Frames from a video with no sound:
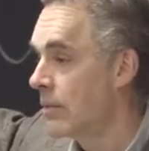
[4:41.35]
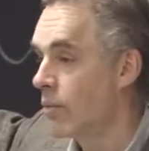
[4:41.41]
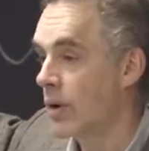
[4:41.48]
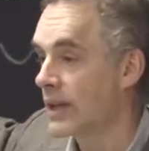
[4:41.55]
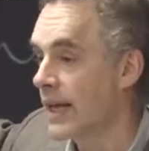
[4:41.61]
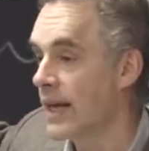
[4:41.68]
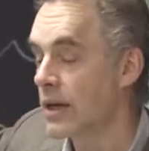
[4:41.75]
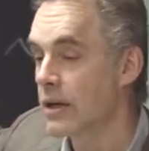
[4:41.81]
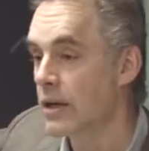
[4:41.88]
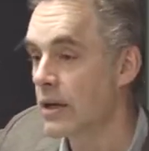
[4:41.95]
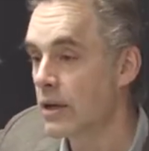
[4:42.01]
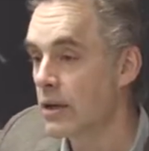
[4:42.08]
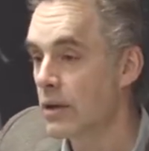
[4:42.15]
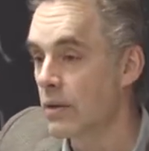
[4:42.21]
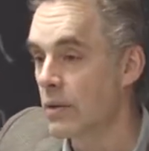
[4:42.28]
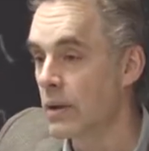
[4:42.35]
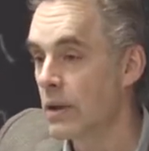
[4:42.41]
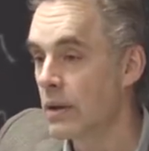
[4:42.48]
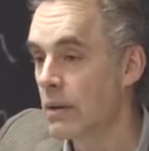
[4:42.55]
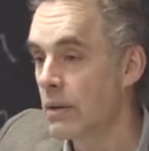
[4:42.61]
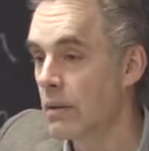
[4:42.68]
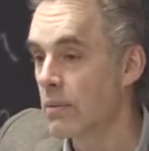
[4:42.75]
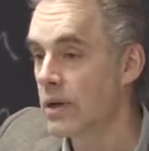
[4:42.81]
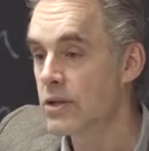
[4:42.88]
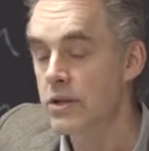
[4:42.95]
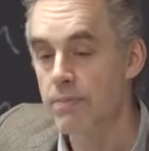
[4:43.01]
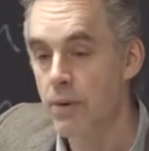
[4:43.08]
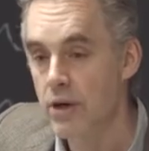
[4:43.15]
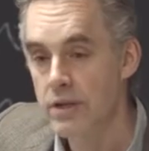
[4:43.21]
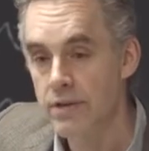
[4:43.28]
What the hell are you going to do? Where's
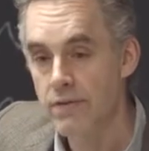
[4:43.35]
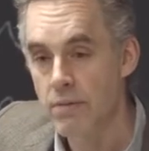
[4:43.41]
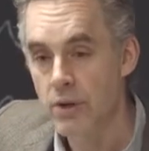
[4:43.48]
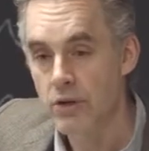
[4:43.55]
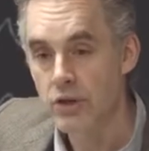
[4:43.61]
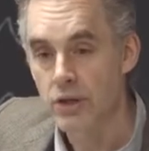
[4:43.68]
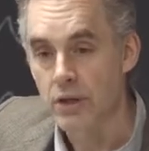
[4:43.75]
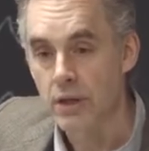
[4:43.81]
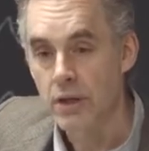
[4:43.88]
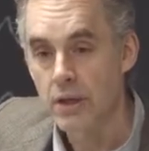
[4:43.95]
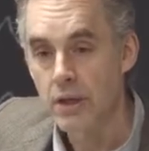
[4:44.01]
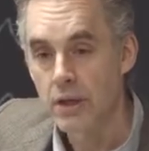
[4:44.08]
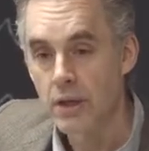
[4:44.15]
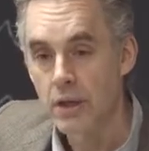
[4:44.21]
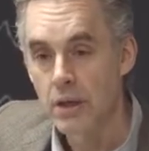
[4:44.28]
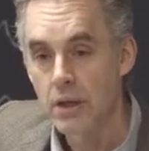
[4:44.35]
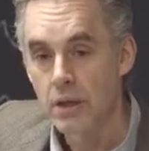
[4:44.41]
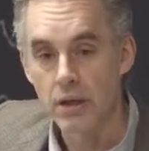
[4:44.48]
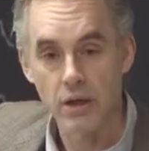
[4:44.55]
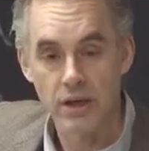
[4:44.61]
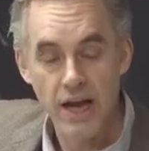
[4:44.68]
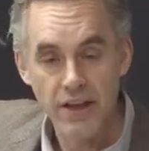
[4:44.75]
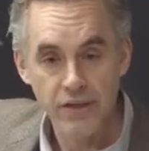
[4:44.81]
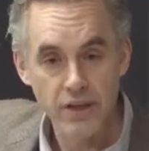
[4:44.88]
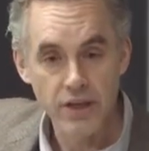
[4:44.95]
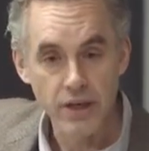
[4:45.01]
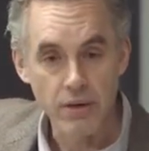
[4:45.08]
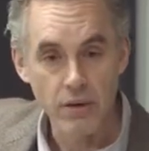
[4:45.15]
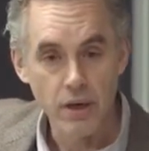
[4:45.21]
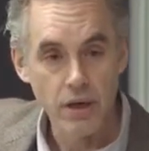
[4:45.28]
your positive emotion? You got nothing
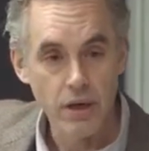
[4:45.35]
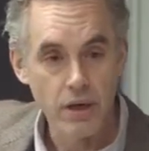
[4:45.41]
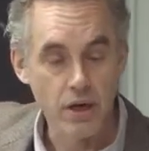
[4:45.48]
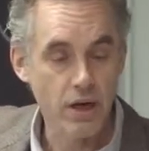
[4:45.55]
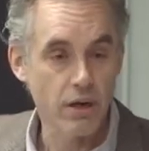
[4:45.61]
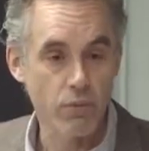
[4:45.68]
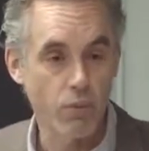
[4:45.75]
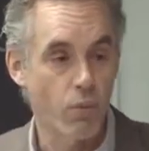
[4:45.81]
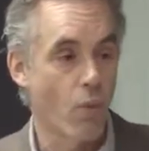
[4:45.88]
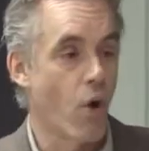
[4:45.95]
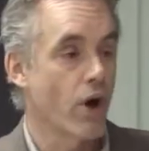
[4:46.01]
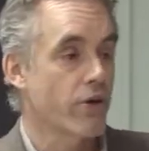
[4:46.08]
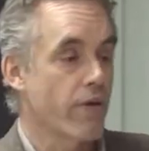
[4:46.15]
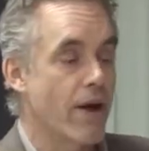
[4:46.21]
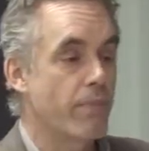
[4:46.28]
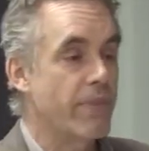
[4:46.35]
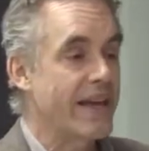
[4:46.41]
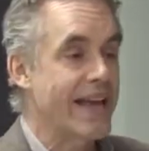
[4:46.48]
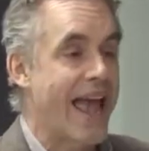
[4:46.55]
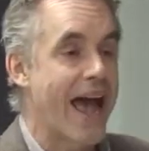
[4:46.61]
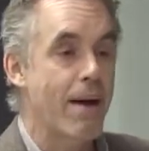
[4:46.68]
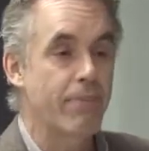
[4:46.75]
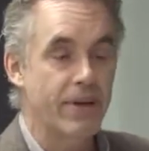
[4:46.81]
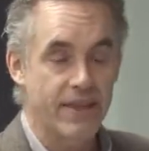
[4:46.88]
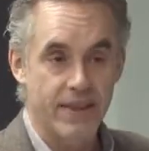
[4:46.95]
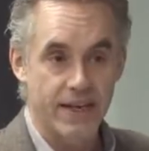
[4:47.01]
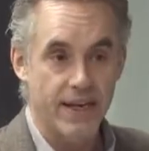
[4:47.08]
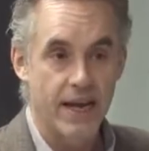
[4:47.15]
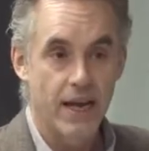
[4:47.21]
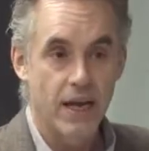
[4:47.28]
to. You're going to wander around being happy
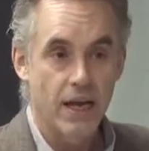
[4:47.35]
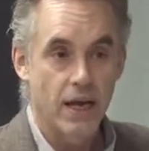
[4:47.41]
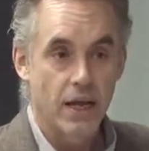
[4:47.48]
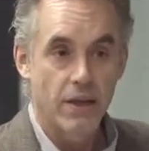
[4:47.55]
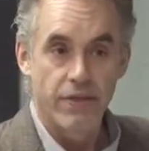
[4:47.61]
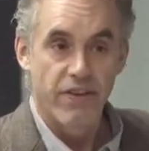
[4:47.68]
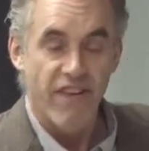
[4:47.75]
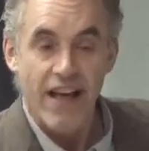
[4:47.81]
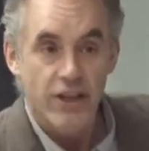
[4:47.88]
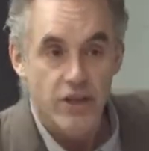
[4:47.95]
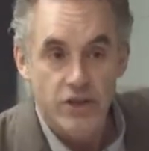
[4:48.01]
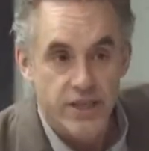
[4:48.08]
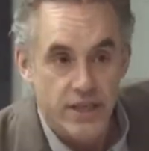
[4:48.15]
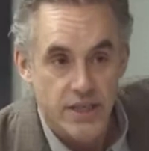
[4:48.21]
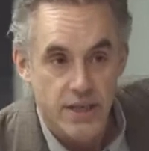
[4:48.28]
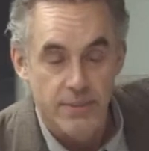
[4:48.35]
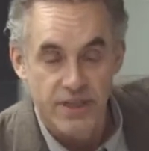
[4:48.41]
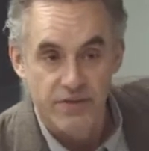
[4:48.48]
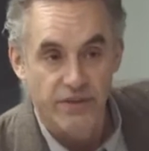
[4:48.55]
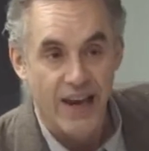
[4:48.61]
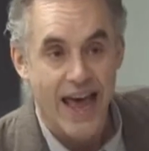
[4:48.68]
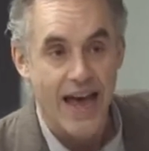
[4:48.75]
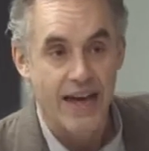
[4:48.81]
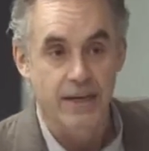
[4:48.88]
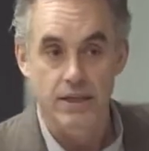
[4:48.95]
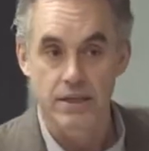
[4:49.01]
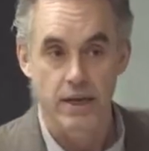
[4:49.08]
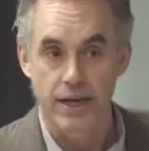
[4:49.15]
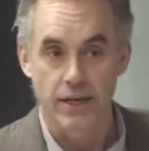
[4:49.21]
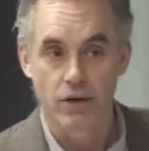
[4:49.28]
that the value system is flat.
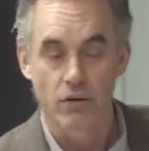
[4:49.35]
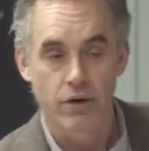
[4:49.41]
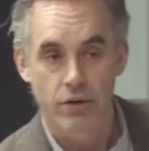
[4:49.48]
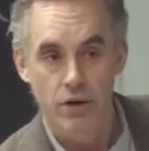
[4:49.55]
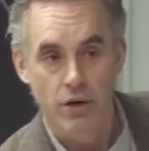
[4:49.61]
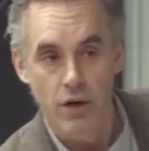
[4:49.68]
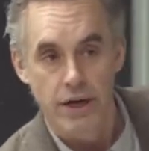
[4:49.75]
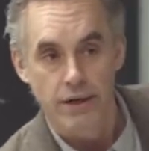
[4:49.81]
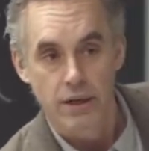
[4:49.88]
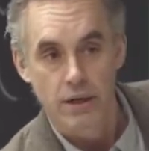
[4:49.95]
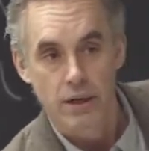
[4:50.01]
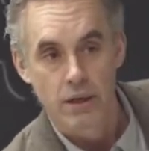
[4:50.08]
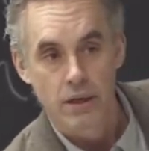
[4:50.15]
It's like, no, you're not.